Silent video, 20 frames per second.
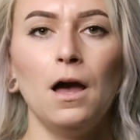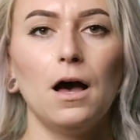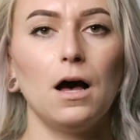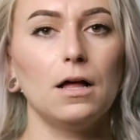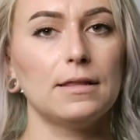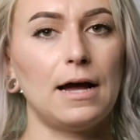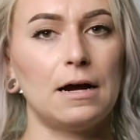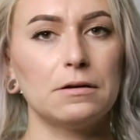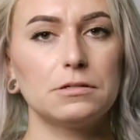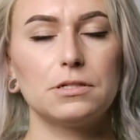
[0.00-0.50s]

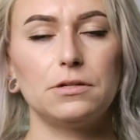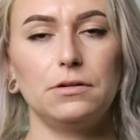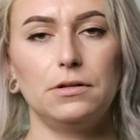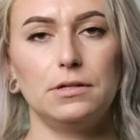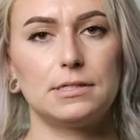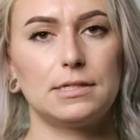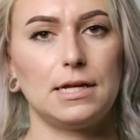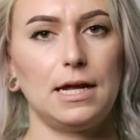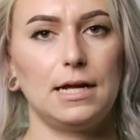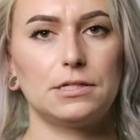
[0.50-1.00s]
Allow
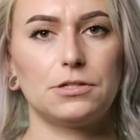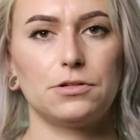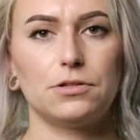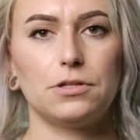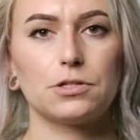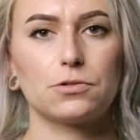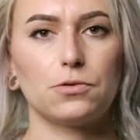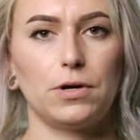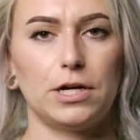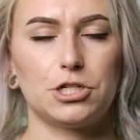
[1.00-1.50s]
students to answer
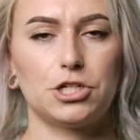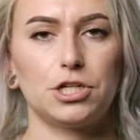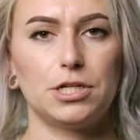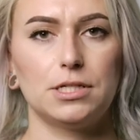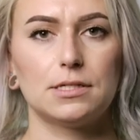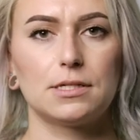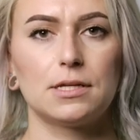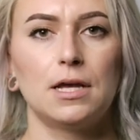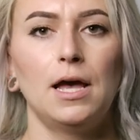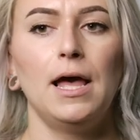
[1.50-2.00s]
these
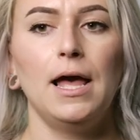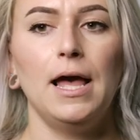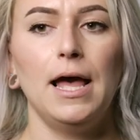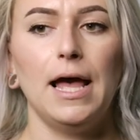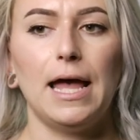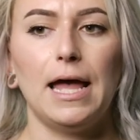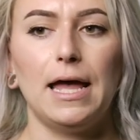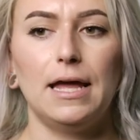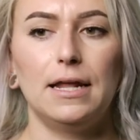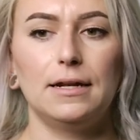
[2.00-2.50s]
questions
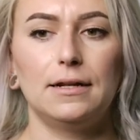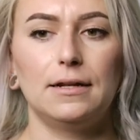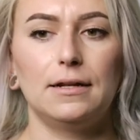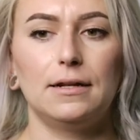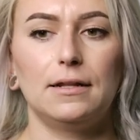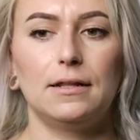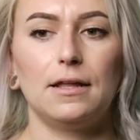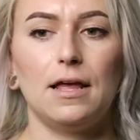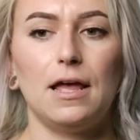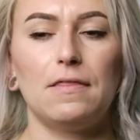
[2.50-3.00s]

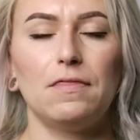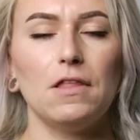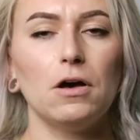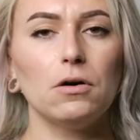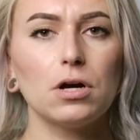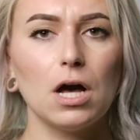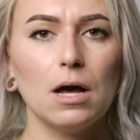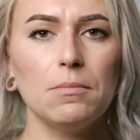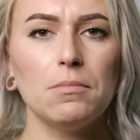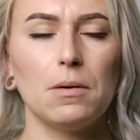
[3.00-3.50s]
and they'll
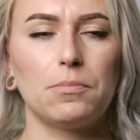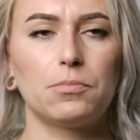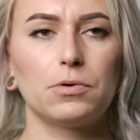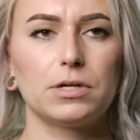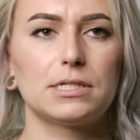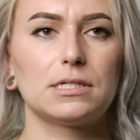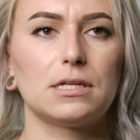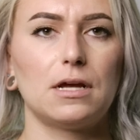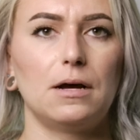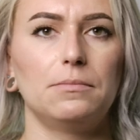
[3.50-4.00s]
come up
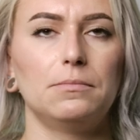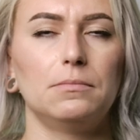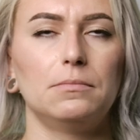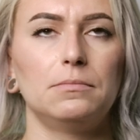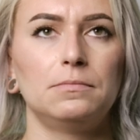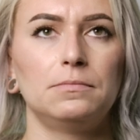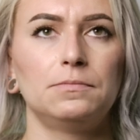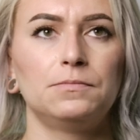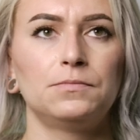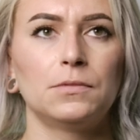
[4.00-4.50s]
with
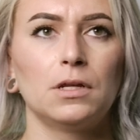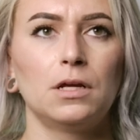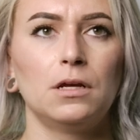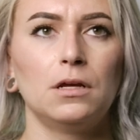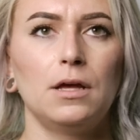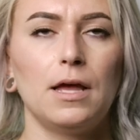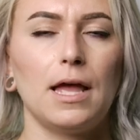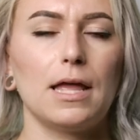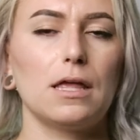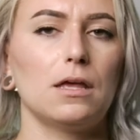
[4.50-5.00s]
some
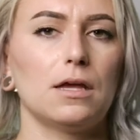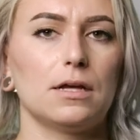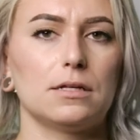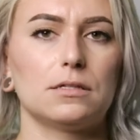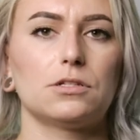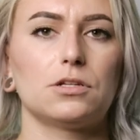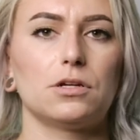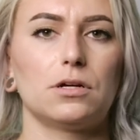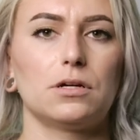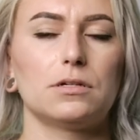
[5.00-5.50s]

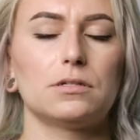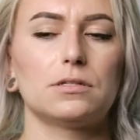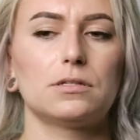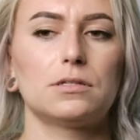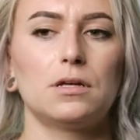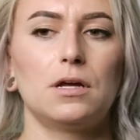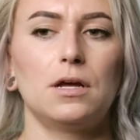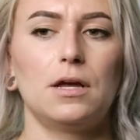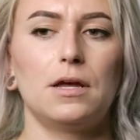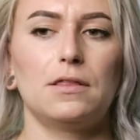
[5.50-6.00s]

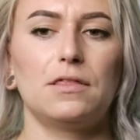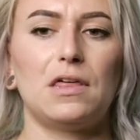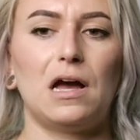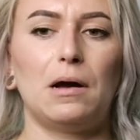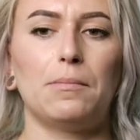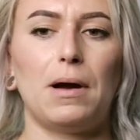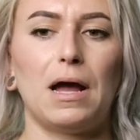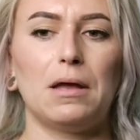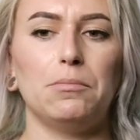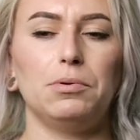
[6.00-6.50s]
answers
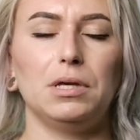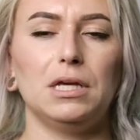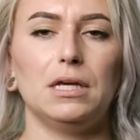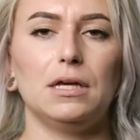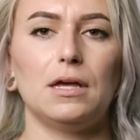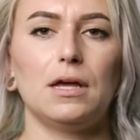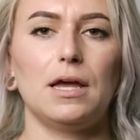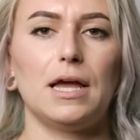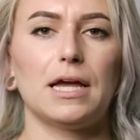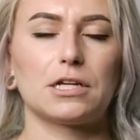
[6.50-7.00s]
that might
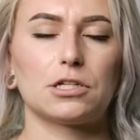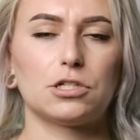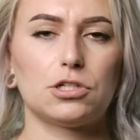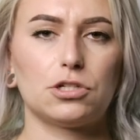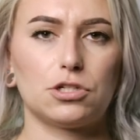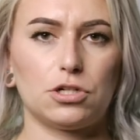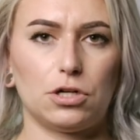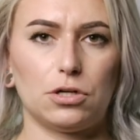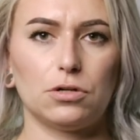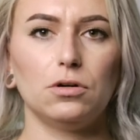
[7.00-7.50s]
be
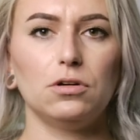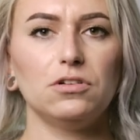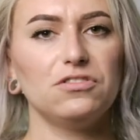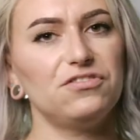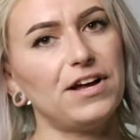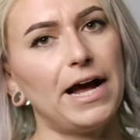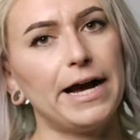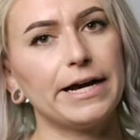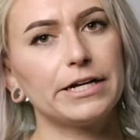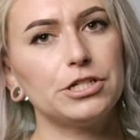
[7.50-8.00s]
external
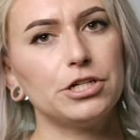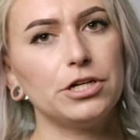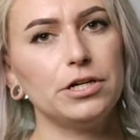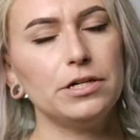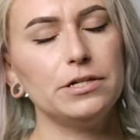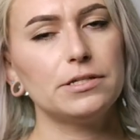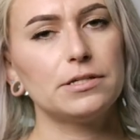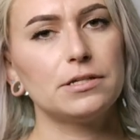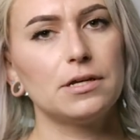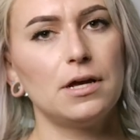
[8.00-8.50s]

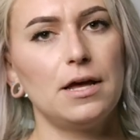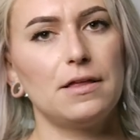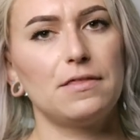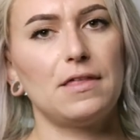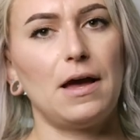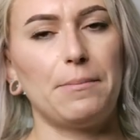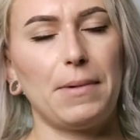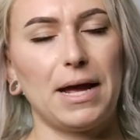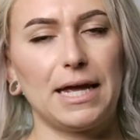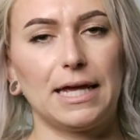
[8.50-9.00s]
factors
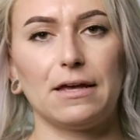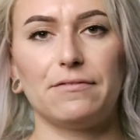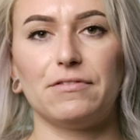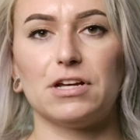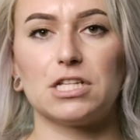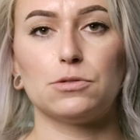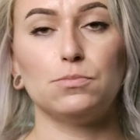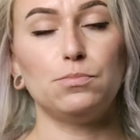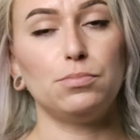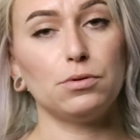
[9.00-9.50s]
that might
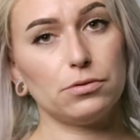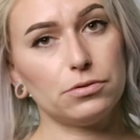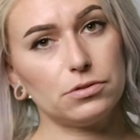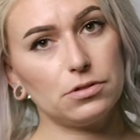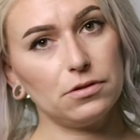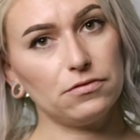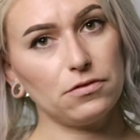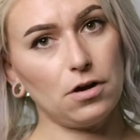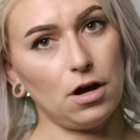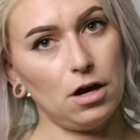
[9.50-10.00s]
us boosts
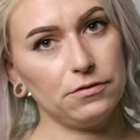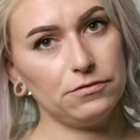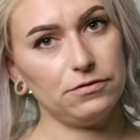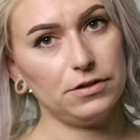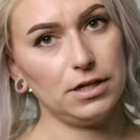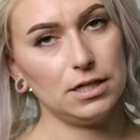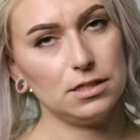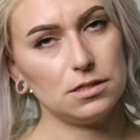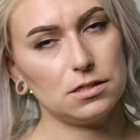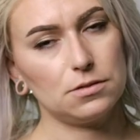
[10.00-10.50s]
of
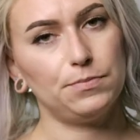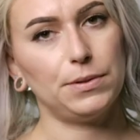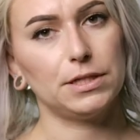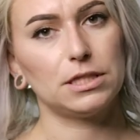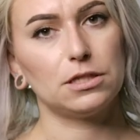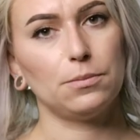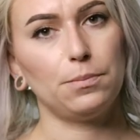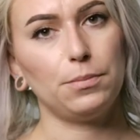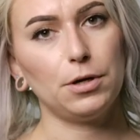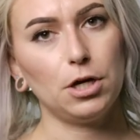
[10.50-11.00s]
confidence,
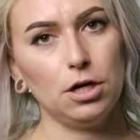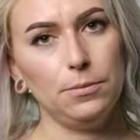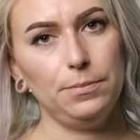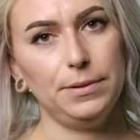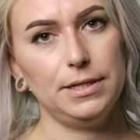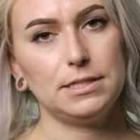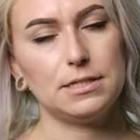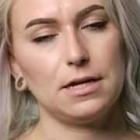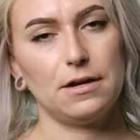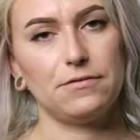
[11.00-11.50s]
but the
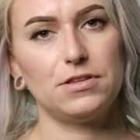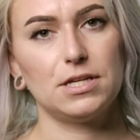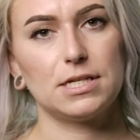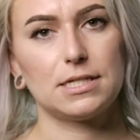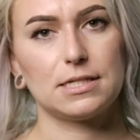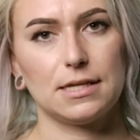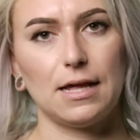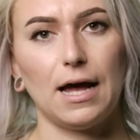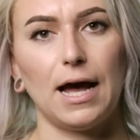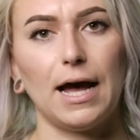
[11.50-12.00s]
purpose of
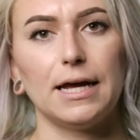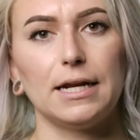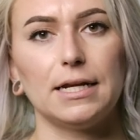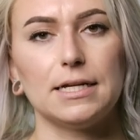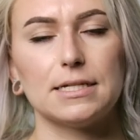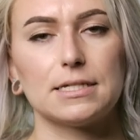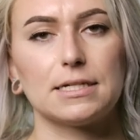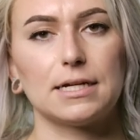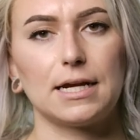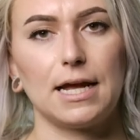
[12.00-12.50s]
this slide
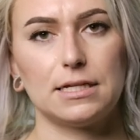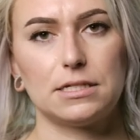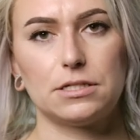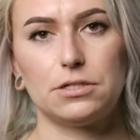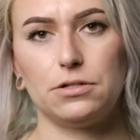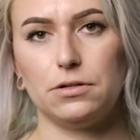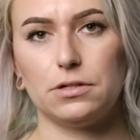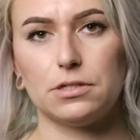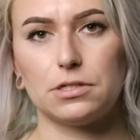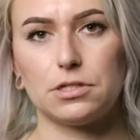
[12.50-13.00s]
is to get
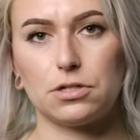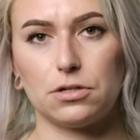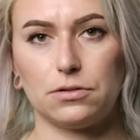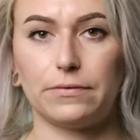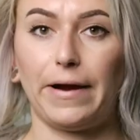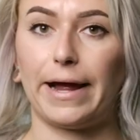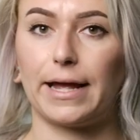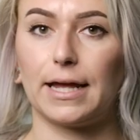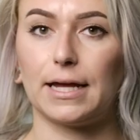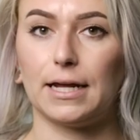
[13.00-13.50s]
students to
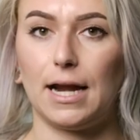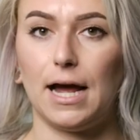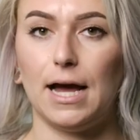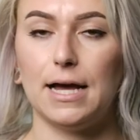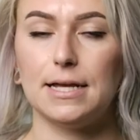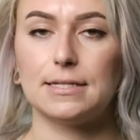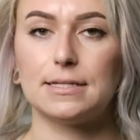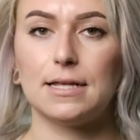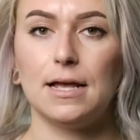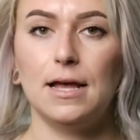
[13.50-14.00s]

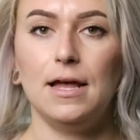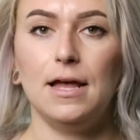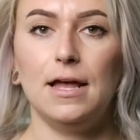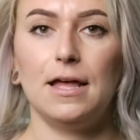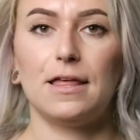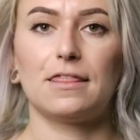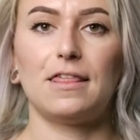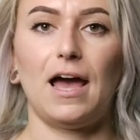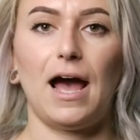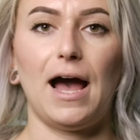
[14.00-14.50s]
recognize
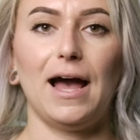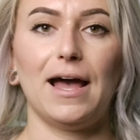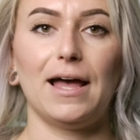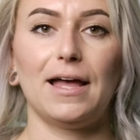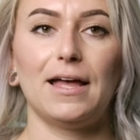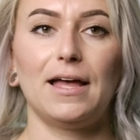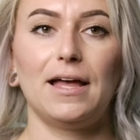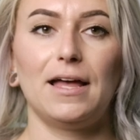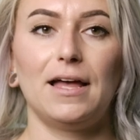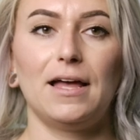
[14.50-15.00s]

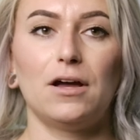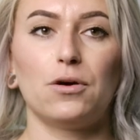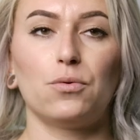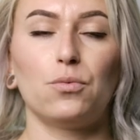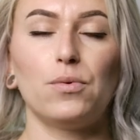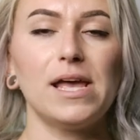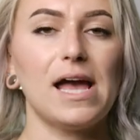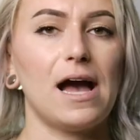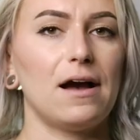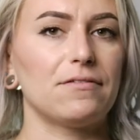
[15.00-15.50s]
that
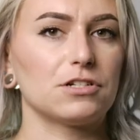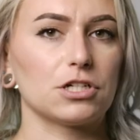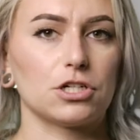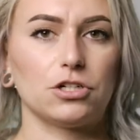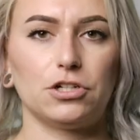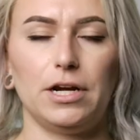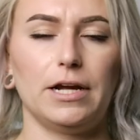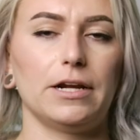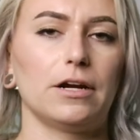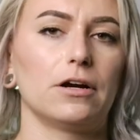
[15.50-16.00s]
we have to
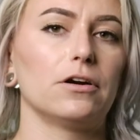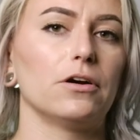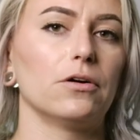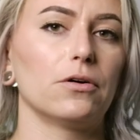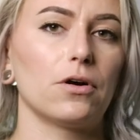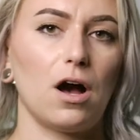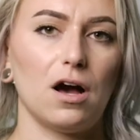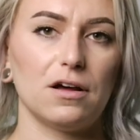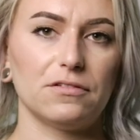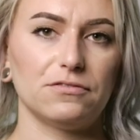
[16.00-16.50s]
create our
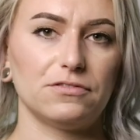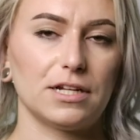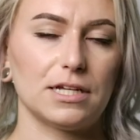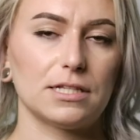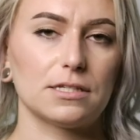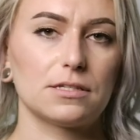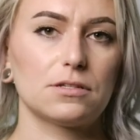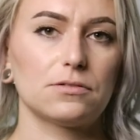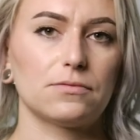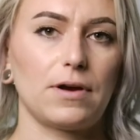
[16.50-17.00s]
own
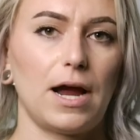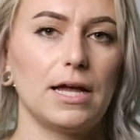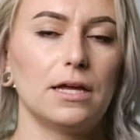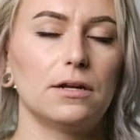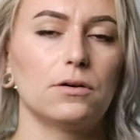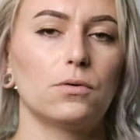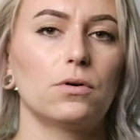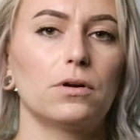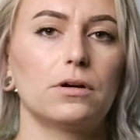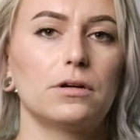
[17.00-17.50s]
confidence, right?
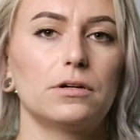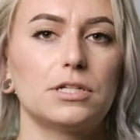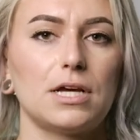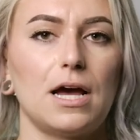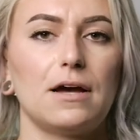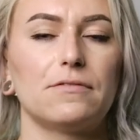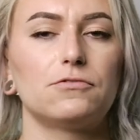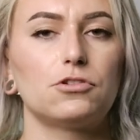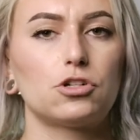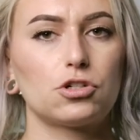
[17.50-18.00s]
In order to
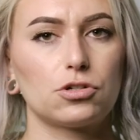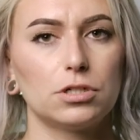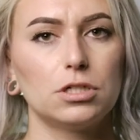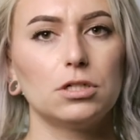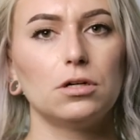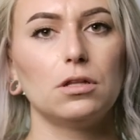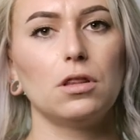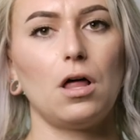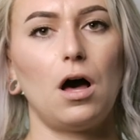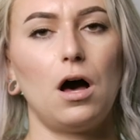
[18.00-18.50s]
have
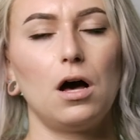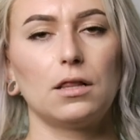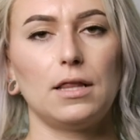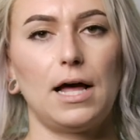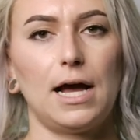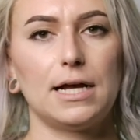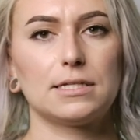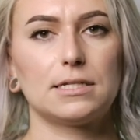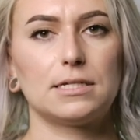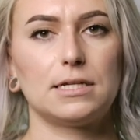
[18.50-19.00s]
true,
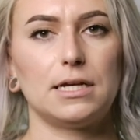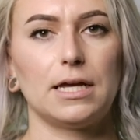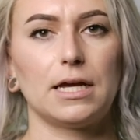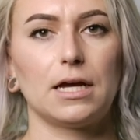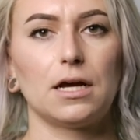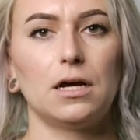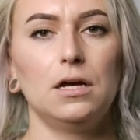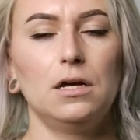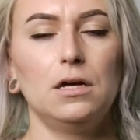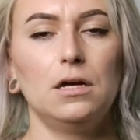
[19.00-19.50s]

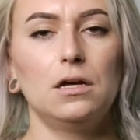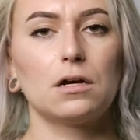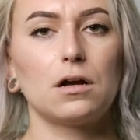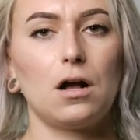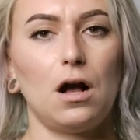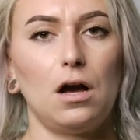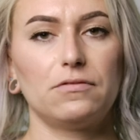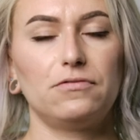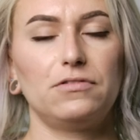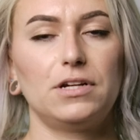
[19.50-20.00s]
long-lasting
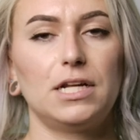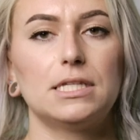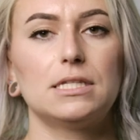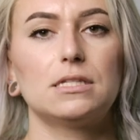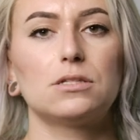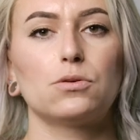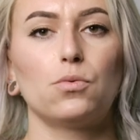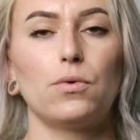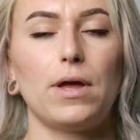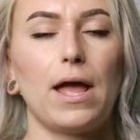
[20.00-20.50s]

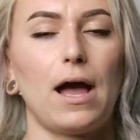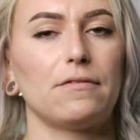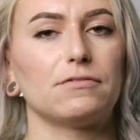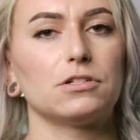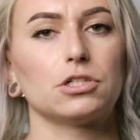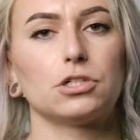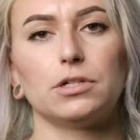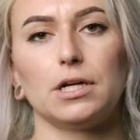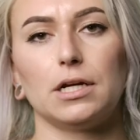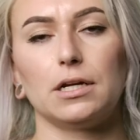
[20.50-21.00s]
confidence, we have
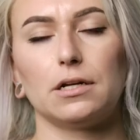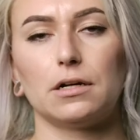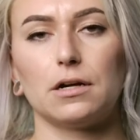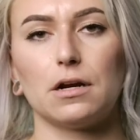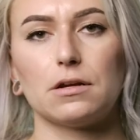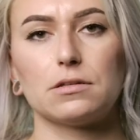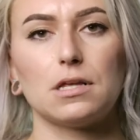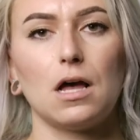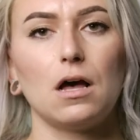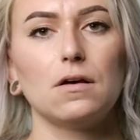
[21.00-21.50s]
to create it
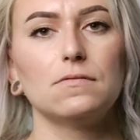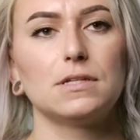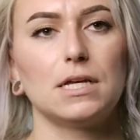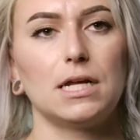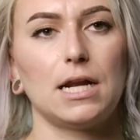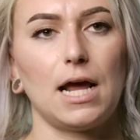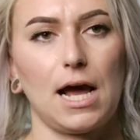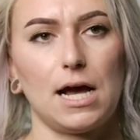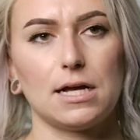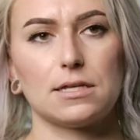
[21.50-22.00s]
ourselves
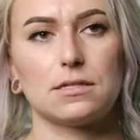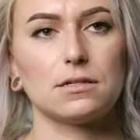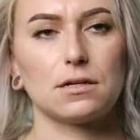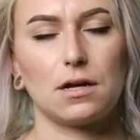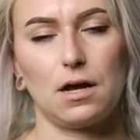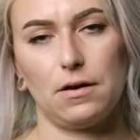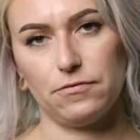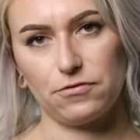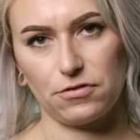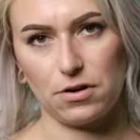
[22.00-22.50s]
and it has to
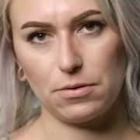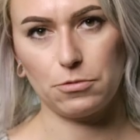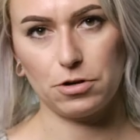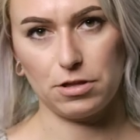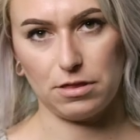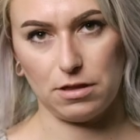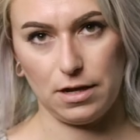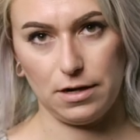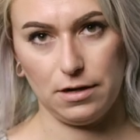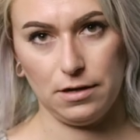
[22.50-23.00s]
come from
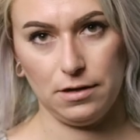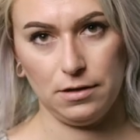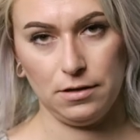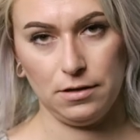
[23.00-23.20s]
within,